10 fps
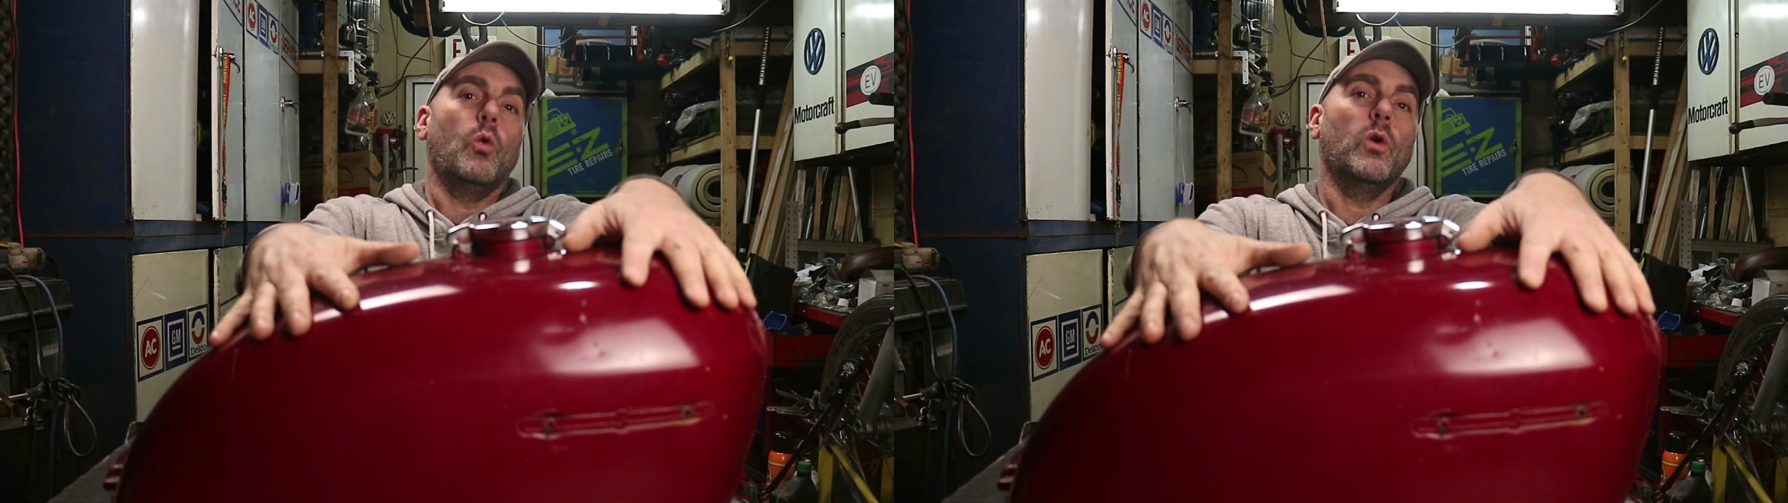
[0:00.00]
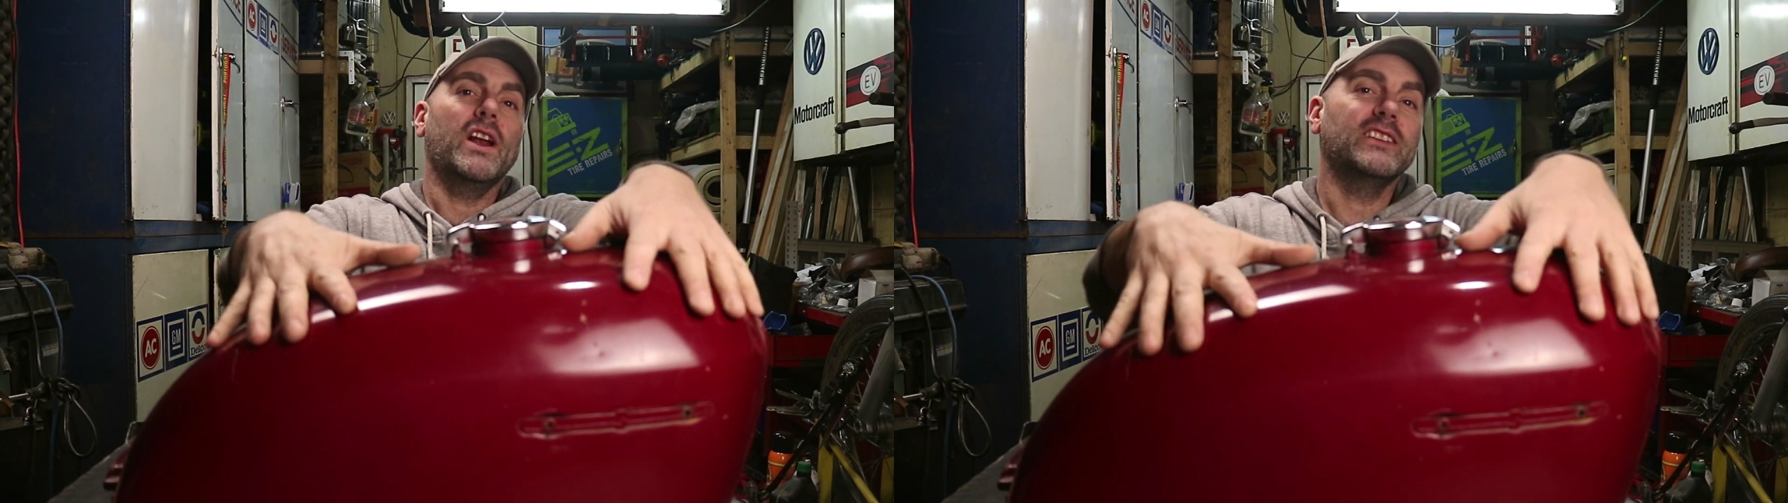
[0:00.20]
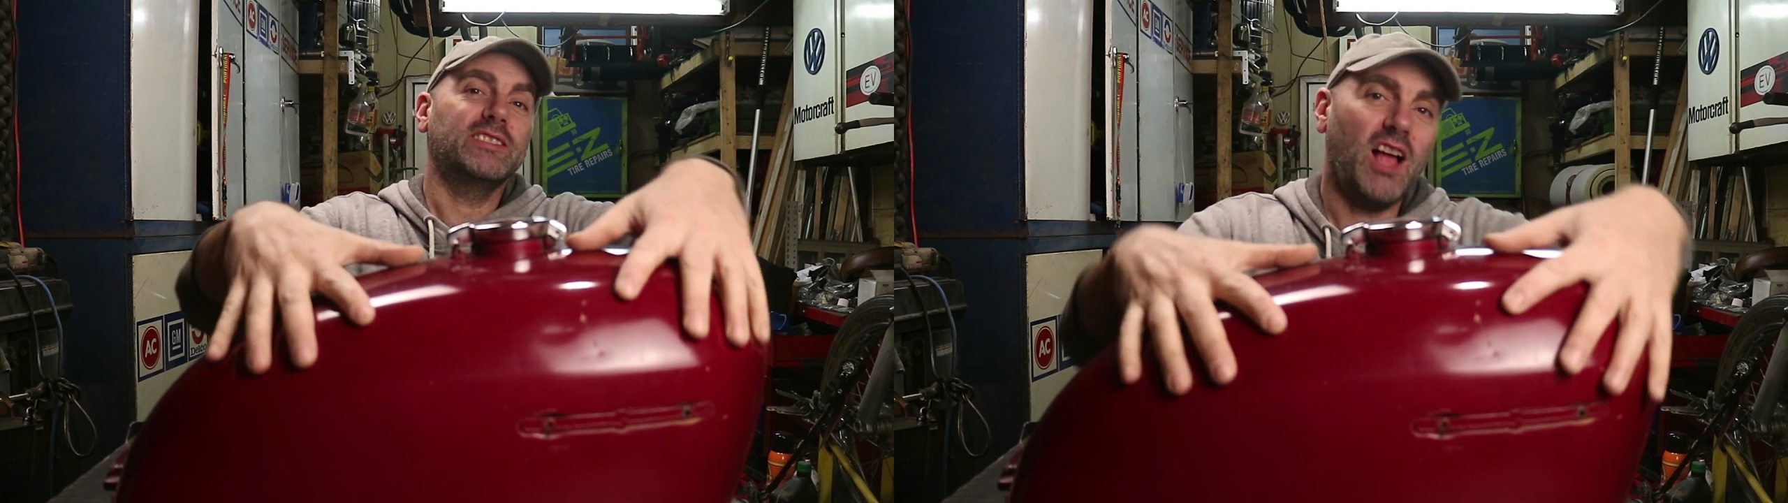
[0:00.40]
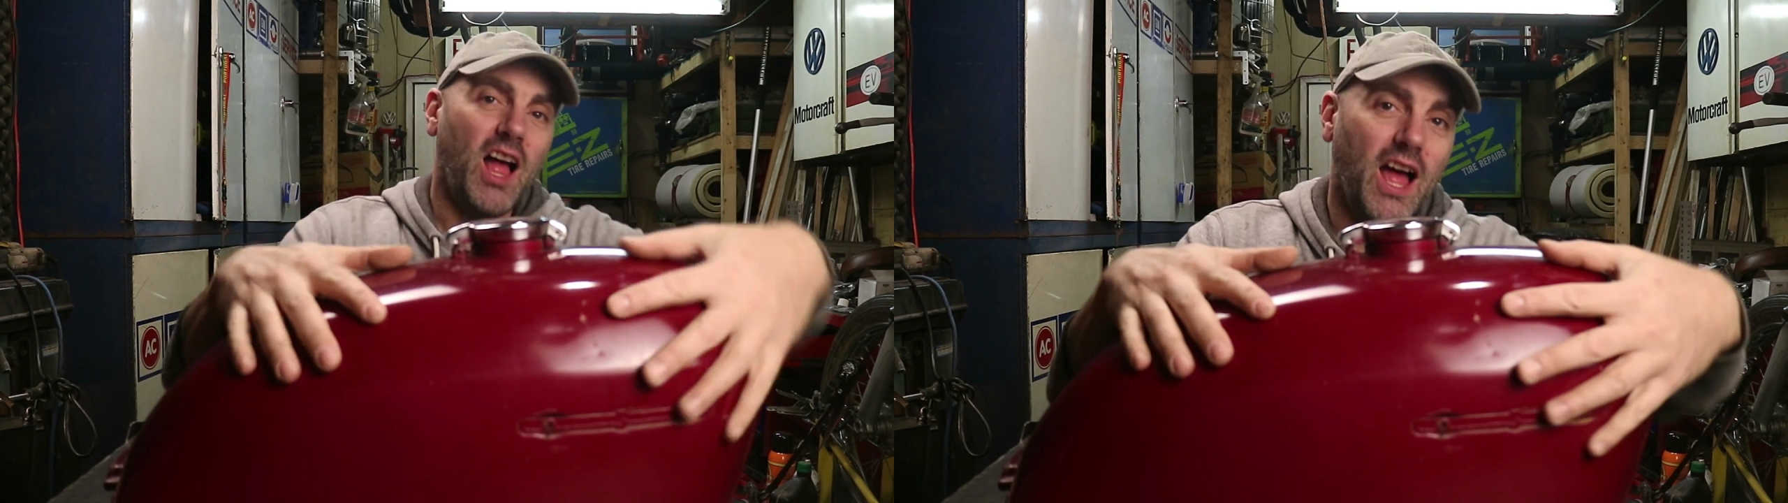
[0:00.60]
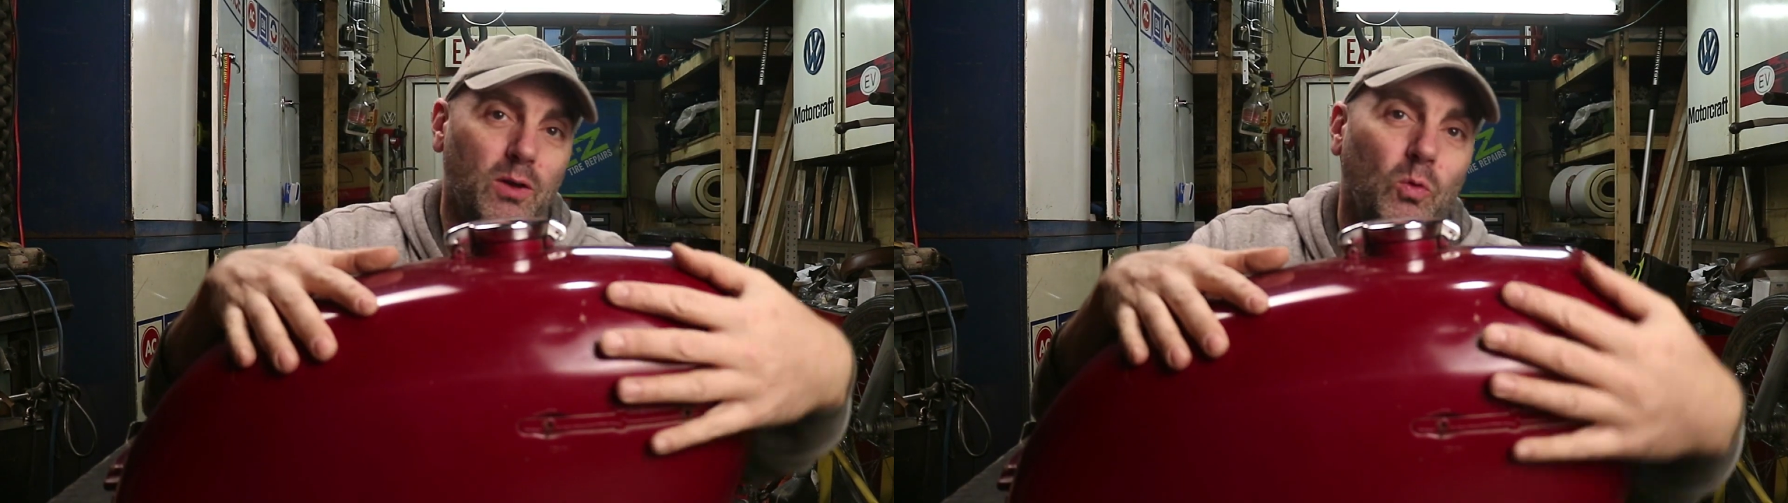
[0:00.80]
when I
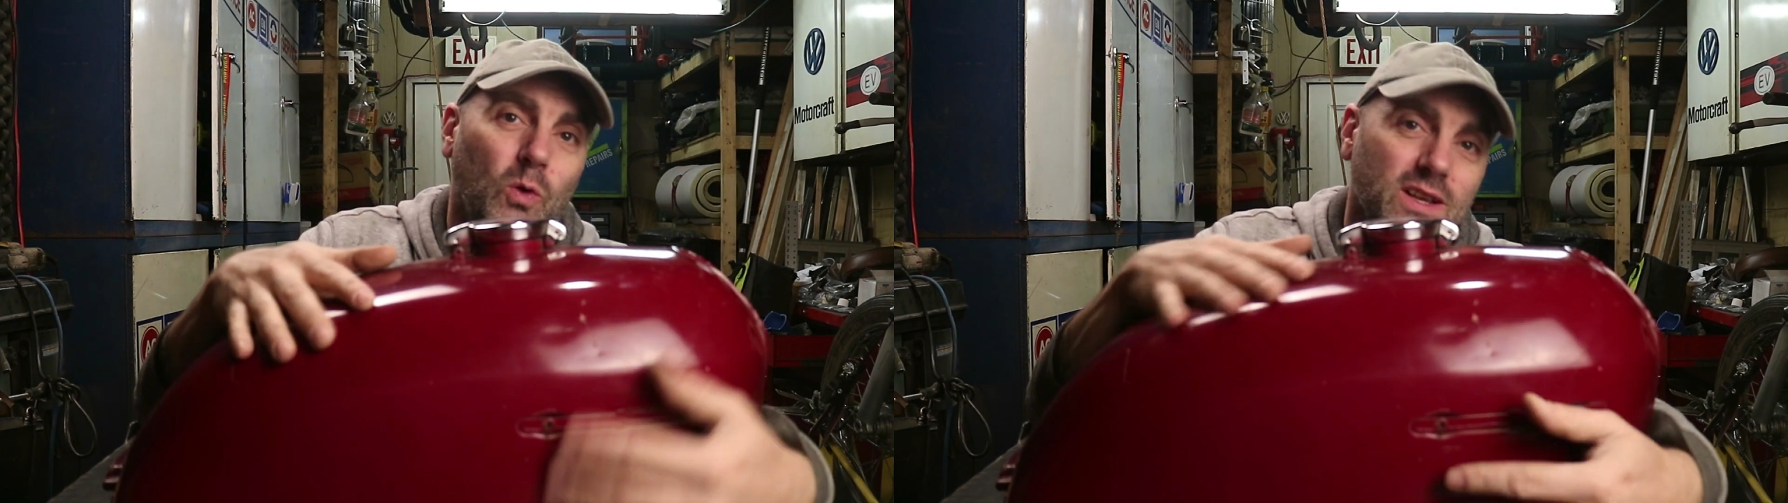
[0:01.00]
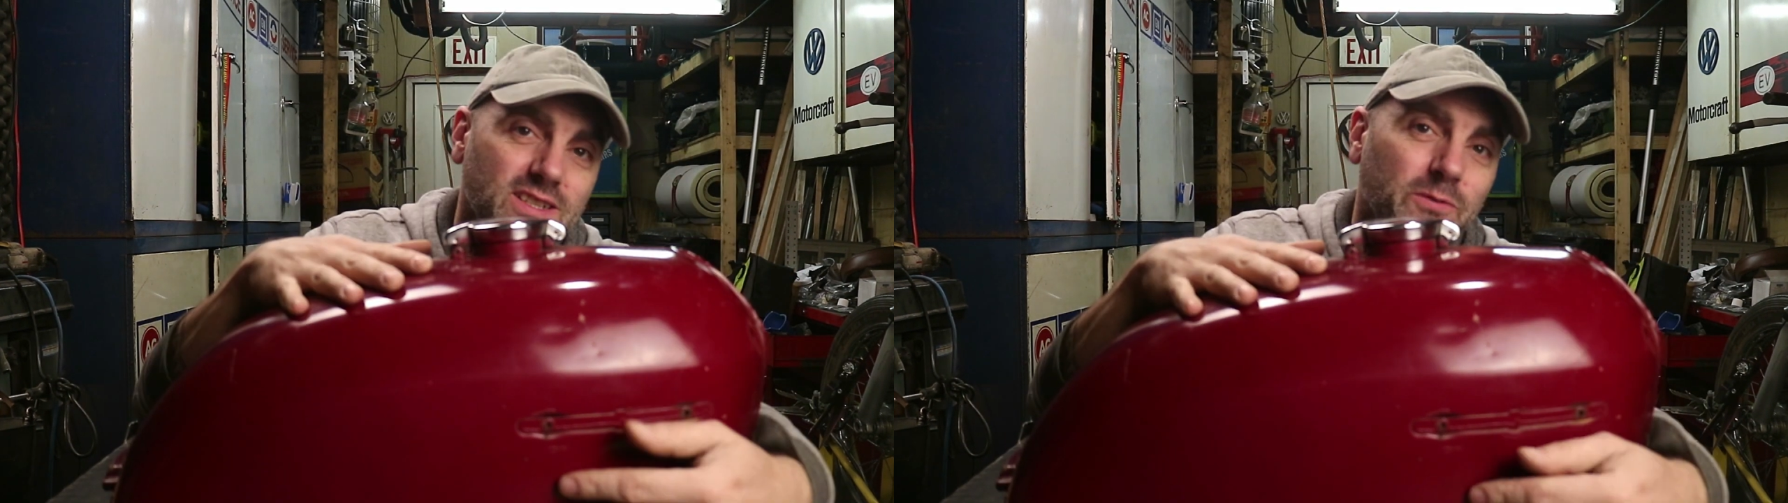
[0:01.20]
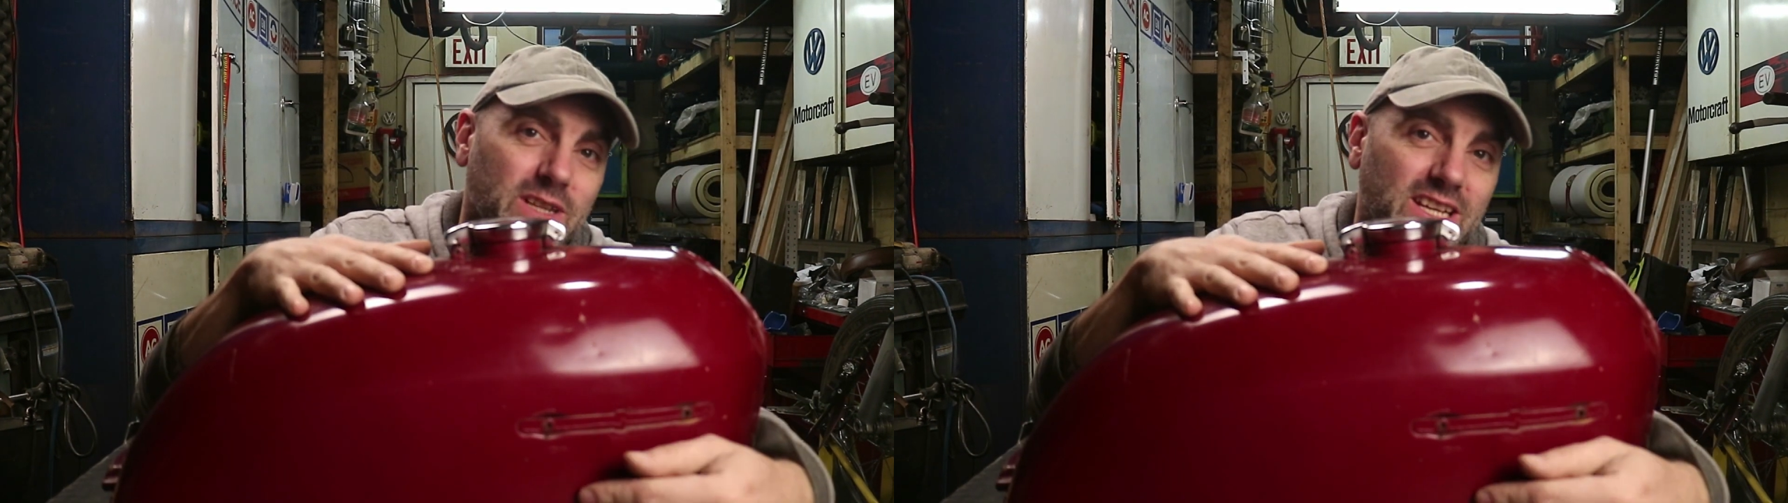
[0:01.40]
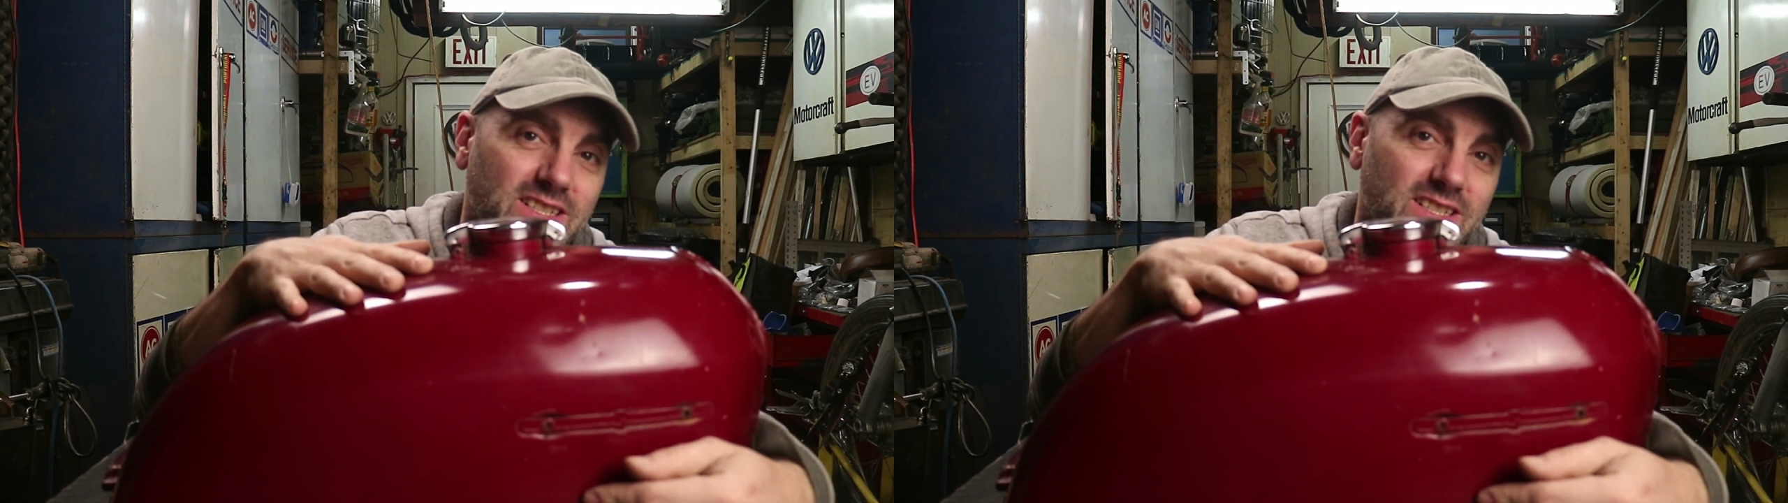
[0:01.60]
saw it, wasn't really